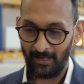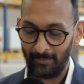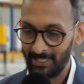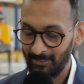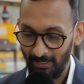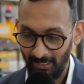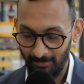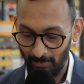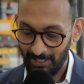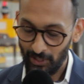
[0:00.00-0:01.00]
I mean,
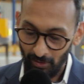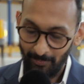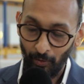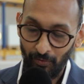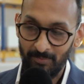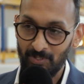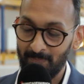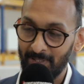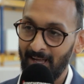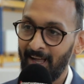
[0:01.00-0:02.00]
it's a good point,
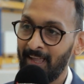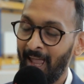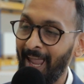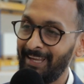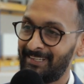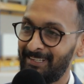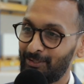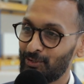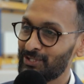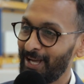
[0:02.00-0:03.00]
Thomas, but I hate
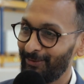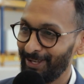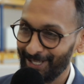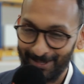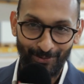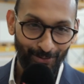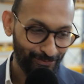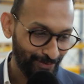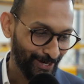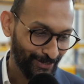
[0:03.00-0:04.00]
to sound like a
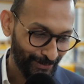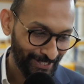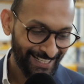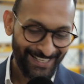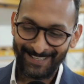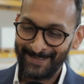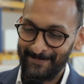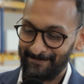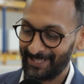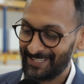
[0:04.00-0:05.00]
broken record,
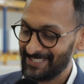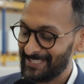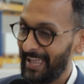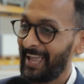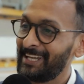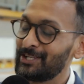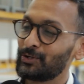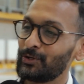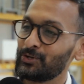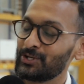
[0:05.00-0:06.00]
because any
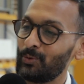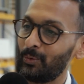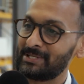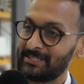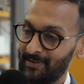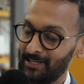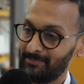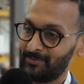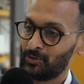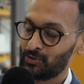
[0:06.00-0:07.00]
solution what we
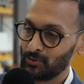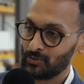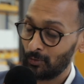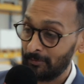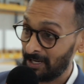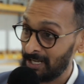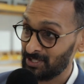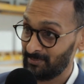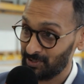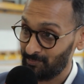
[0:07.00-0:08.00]
develop should solve a
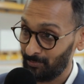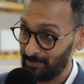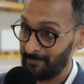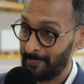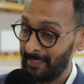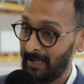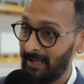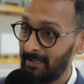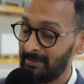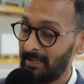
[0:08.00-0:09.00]
customer's problem.
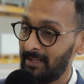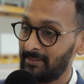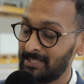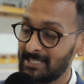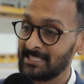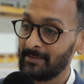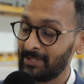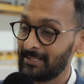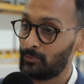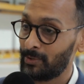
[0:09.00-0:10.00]
And, and this is
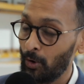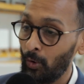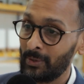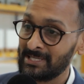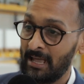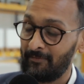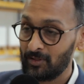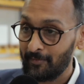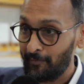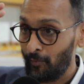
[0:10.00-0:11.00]
something that we always have
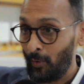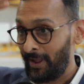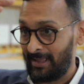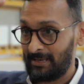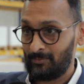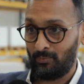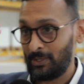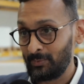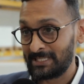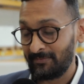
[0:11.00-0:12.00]
in the forehead
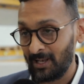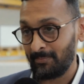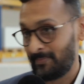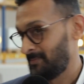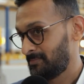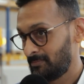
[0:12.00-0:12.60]
when we develop,